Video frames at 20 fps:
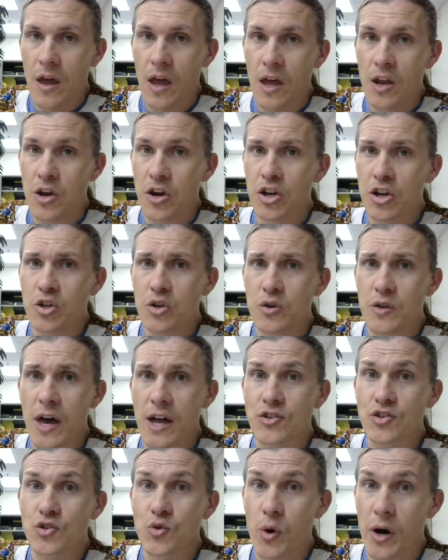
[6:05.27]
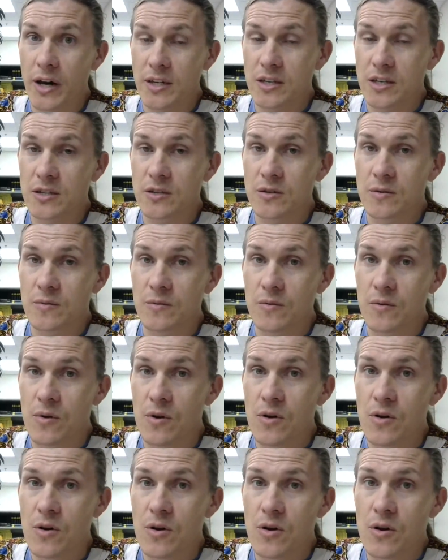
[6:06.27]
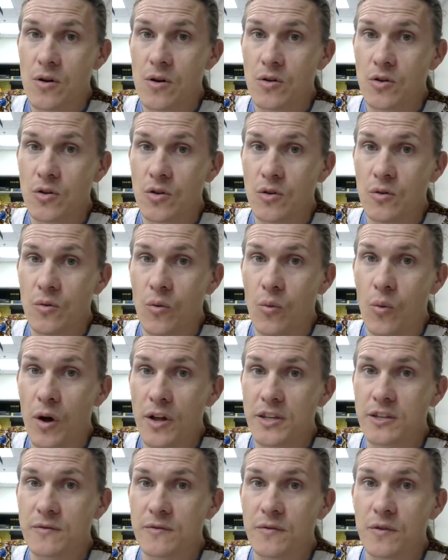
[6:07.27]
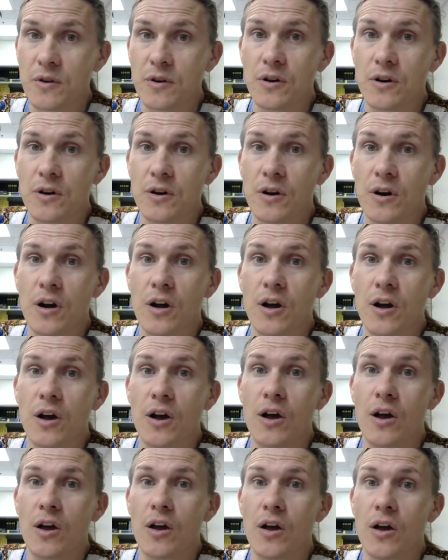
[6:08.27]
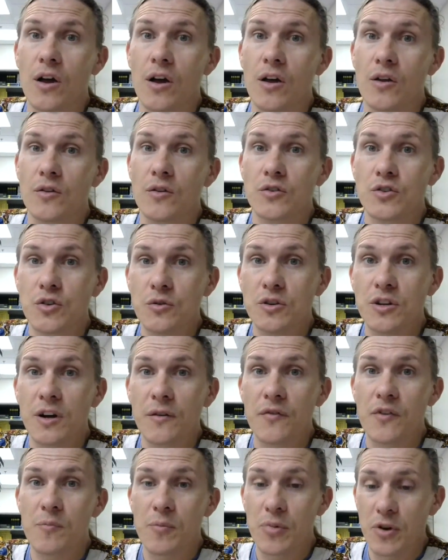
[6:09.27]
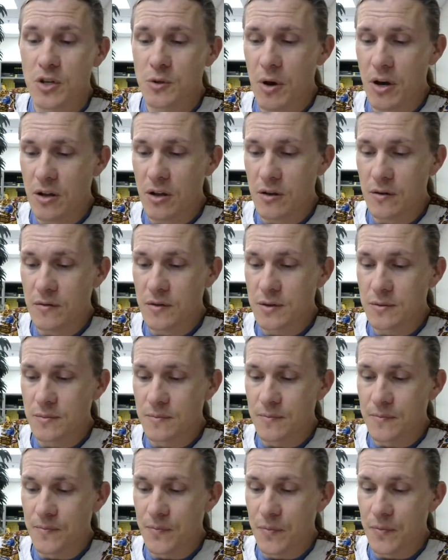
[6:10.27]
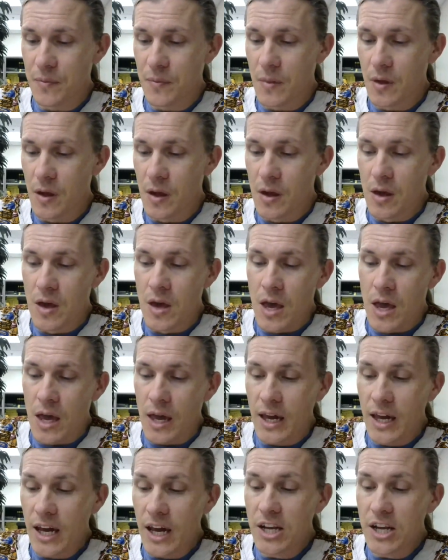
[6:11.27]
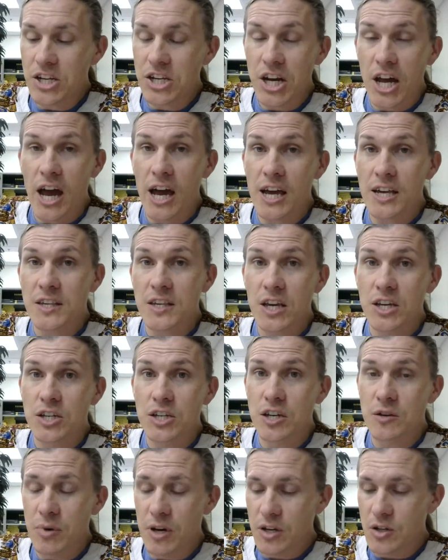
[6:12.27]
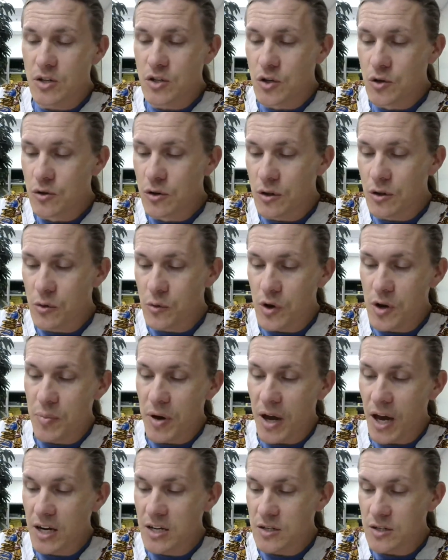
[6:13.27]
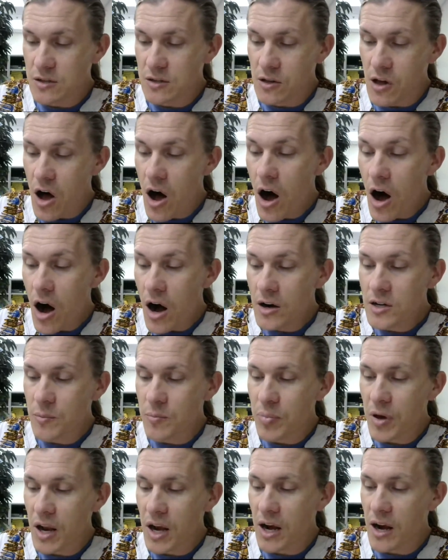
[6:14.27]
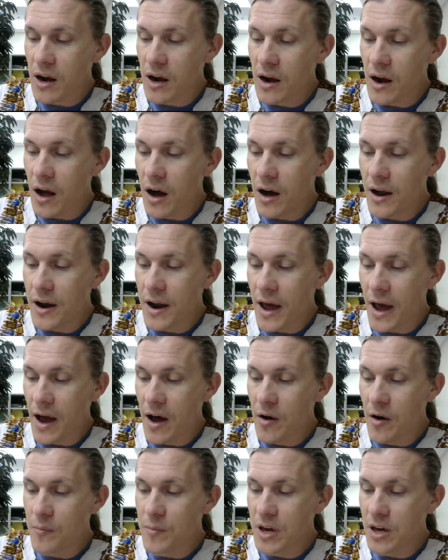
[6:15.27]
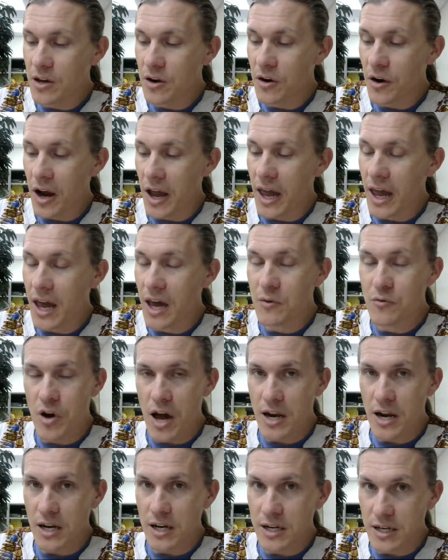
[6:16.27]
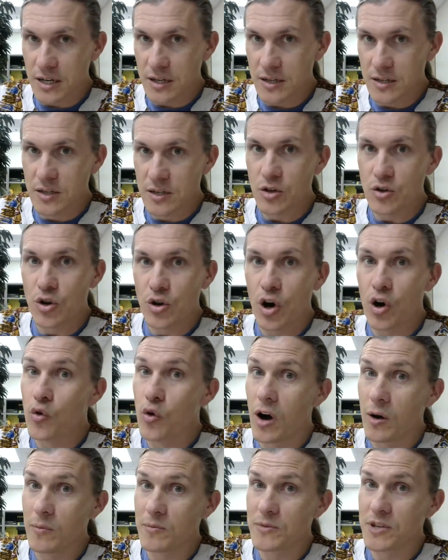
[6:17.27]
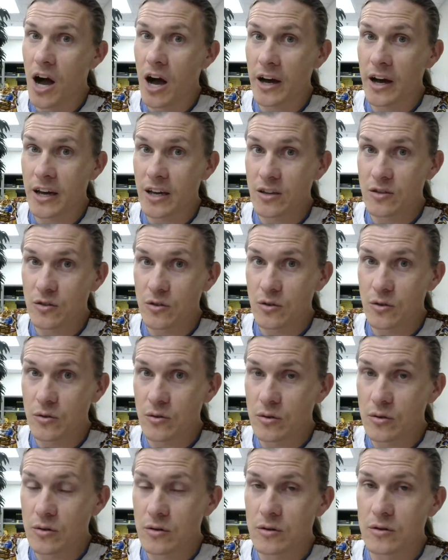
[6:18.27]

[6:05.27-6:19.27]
And you're going to do that twice. Once for 2 different perspectives. Each essay should be 2 to 3 pages long, depending on how big your handwriting is. You know who I'm talking to.